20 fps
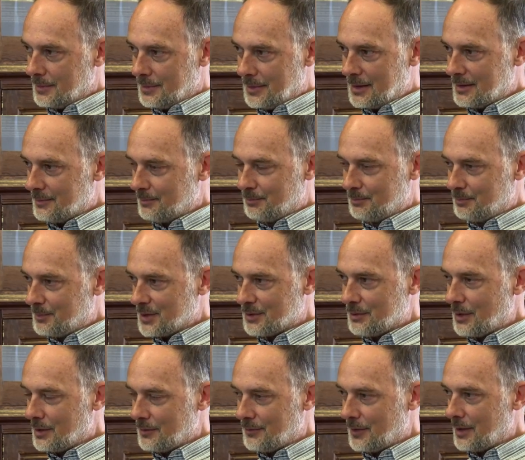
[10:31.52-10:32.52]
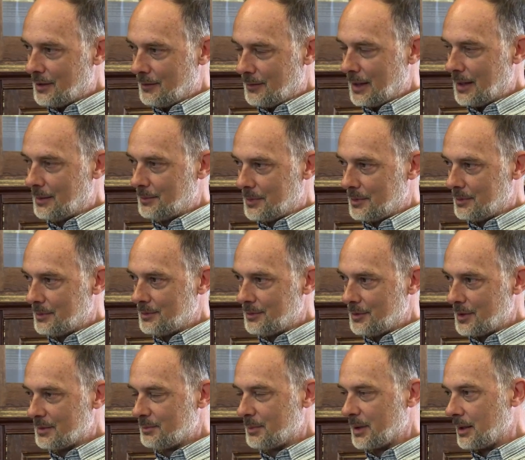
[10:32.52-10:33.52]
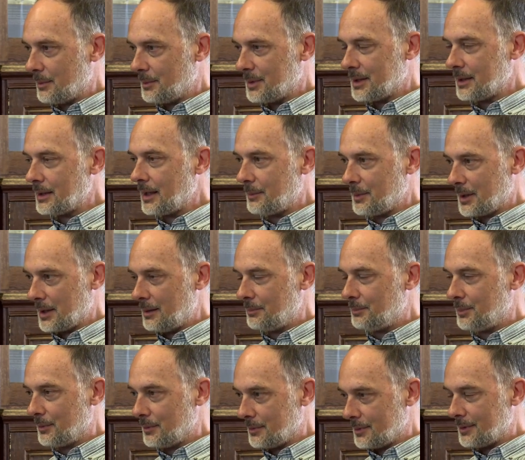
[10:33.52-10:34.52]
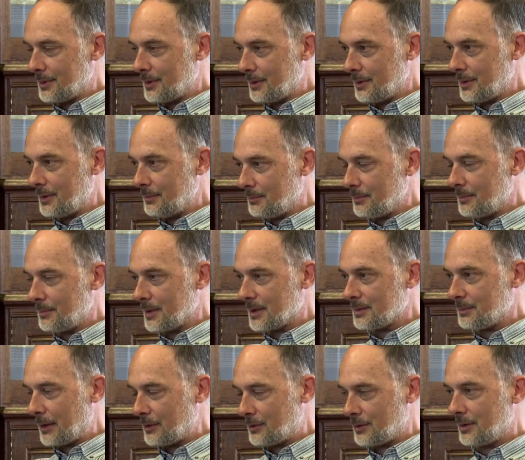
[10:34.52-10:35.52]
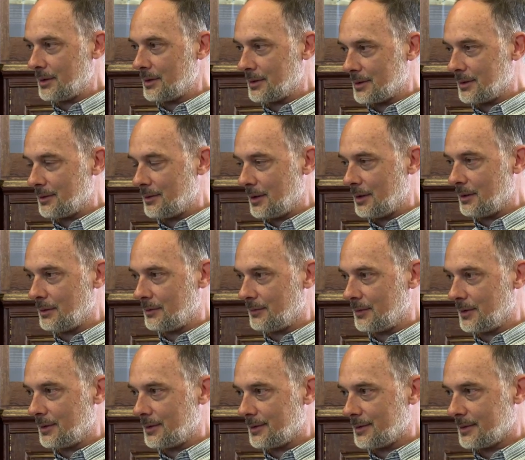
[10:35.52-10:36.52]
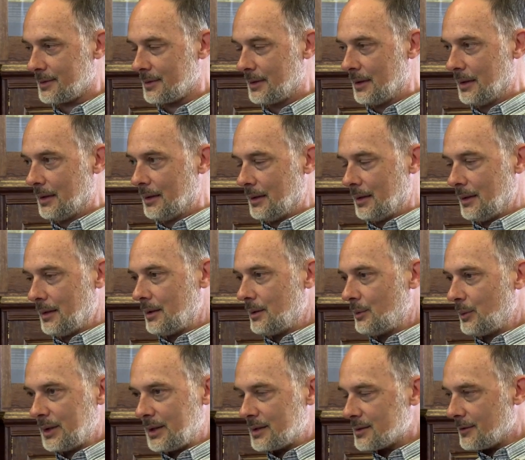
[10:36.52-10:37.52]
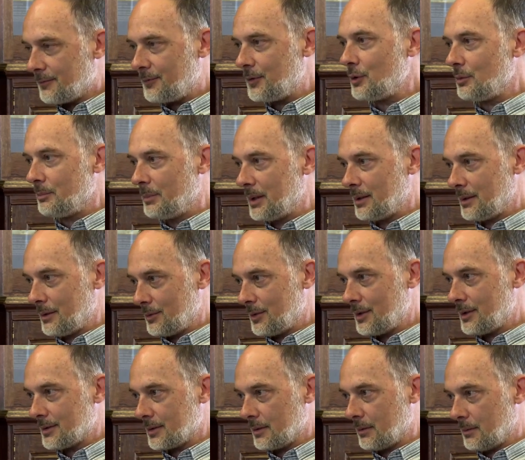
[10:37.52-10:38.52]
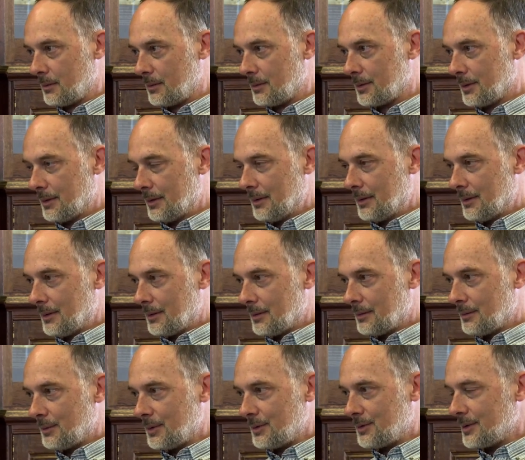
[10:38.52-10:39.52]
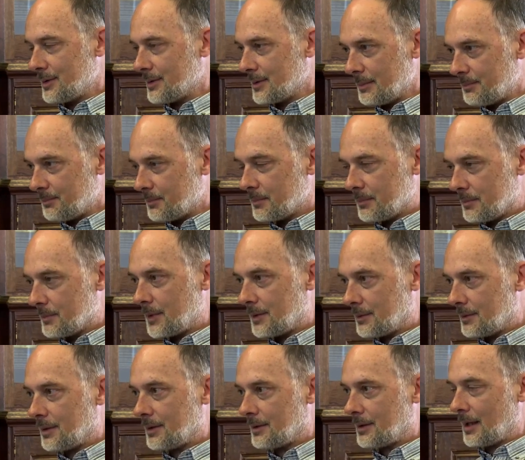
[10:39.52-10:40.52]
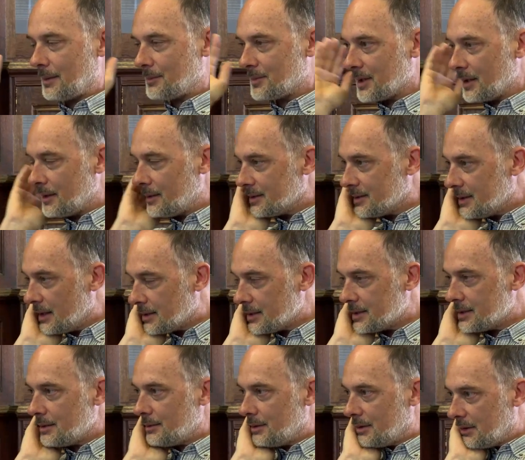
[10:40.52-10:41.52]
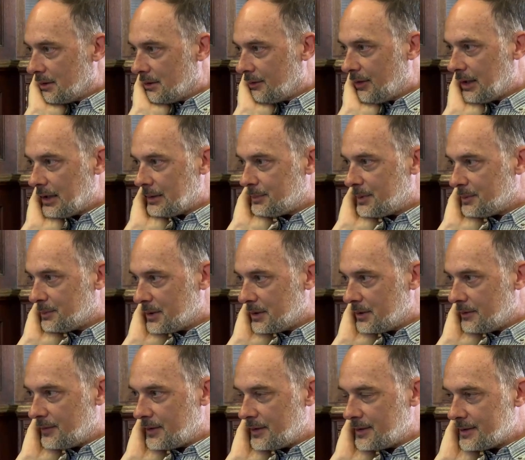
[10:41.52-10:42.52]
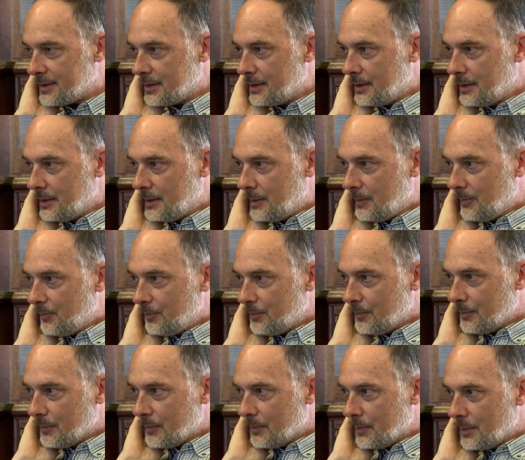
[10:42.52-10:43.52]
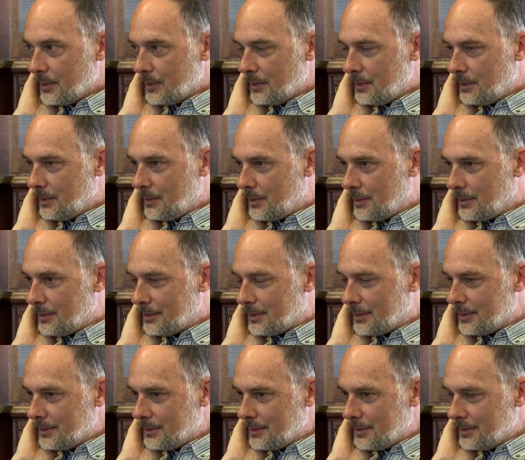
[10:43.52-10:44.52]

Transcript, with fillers: this strange value of lambda is just becoming dynamically important in the expansion history of the universe when it's a few billion years old, which is the, the, the time scale that's necessary to develop observers. And